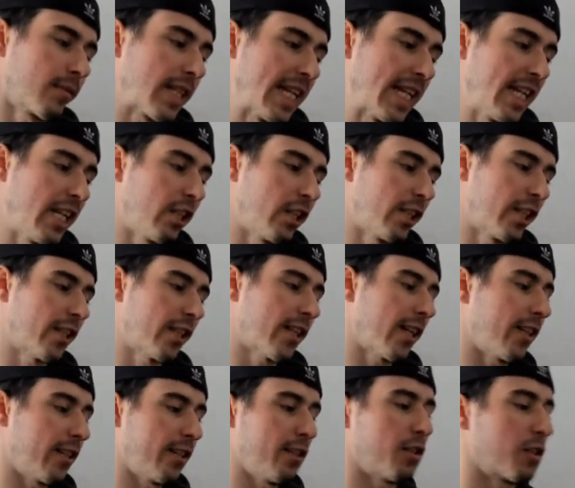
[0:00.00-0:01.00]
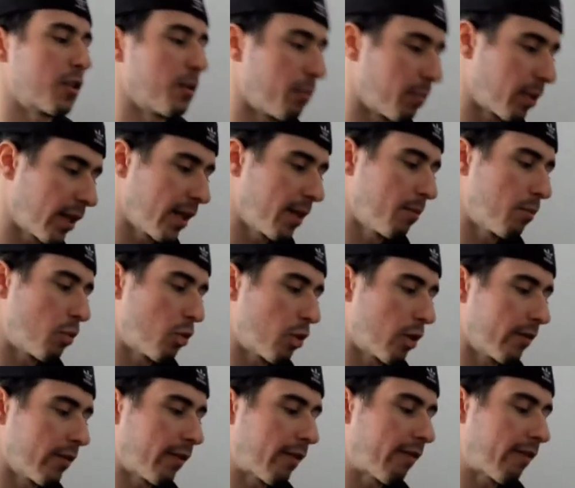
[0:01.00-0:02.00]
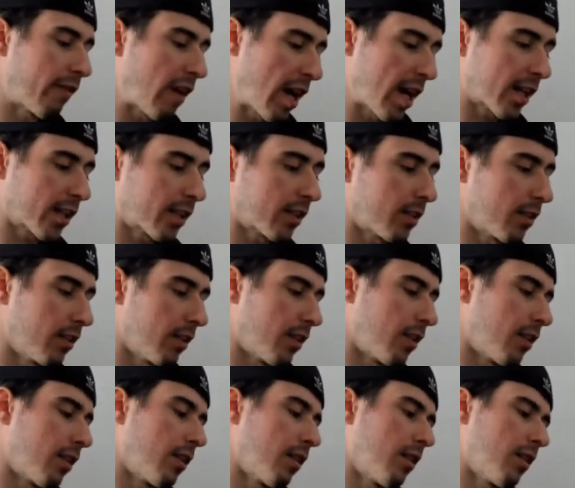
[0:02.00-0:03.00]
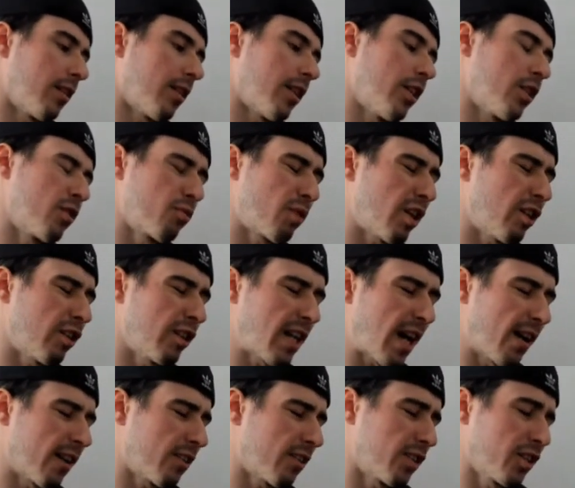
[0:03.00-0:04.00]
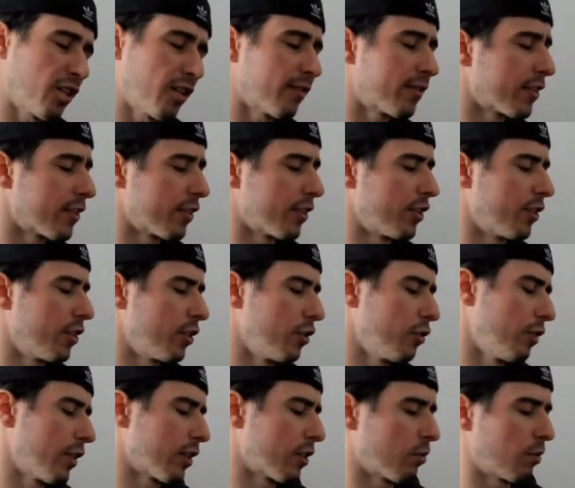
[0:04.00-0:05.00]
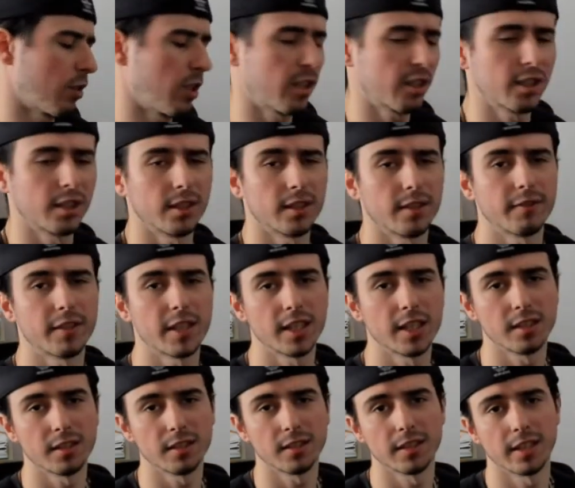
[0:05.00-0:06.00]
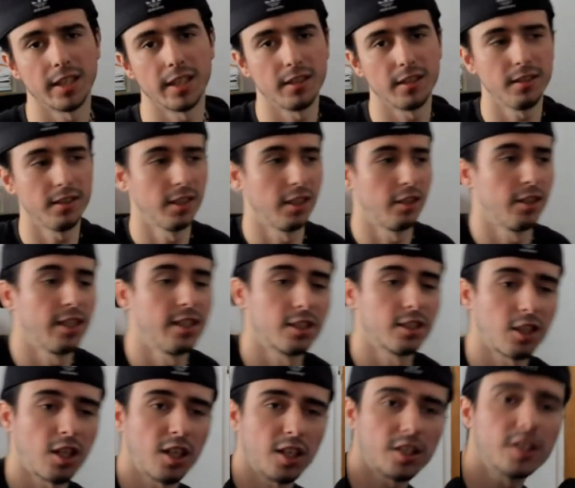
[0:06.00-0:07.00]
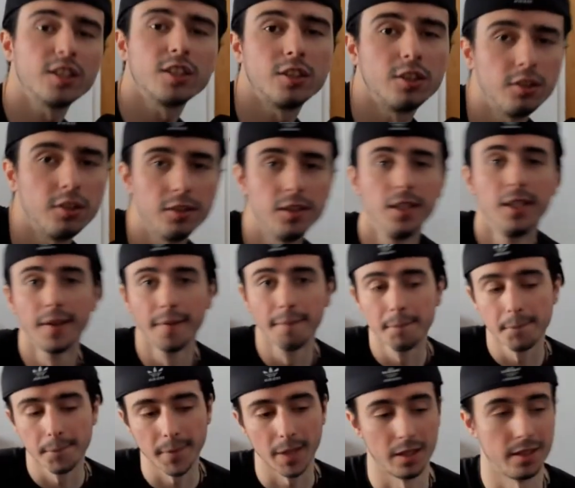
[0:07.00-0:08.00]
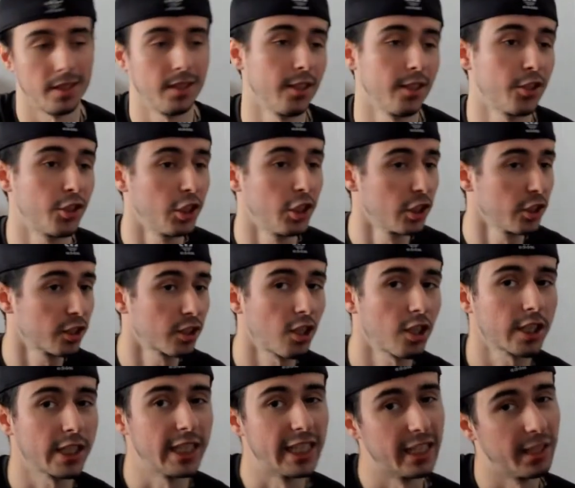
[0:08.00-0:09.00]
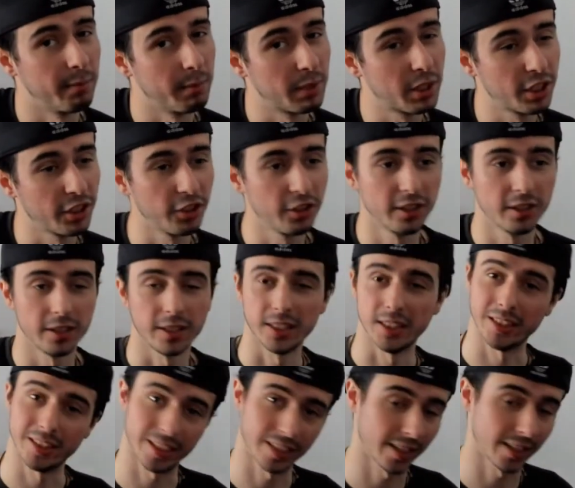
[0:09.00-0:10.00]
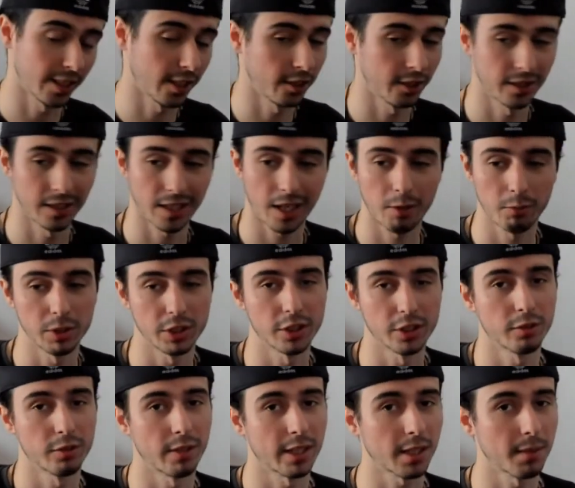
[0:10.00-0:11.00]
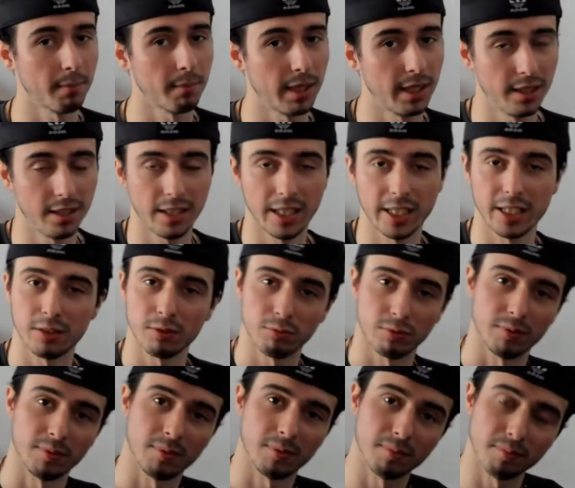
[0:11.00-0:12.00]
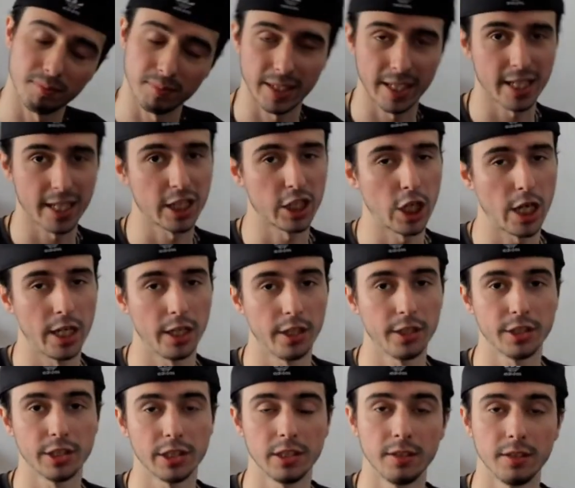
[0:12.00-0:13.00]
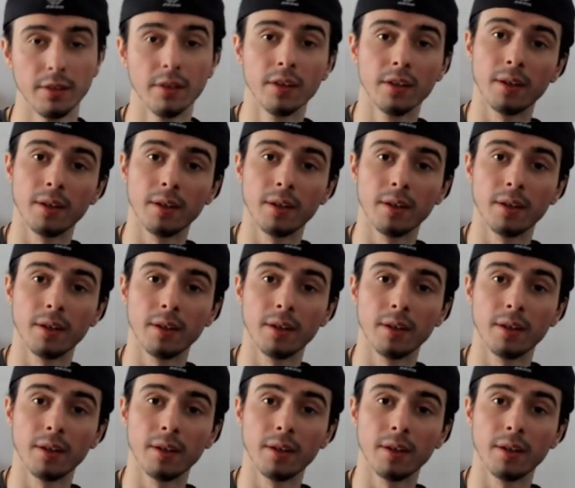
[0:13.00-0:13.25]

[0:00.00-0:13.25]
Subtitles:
healing that needs to play more of effect. As well, I don't know if it's you as well, because if they, you know, they stalking you, unless you're stalking them too, then, you know, I would just recommend, like, take your energy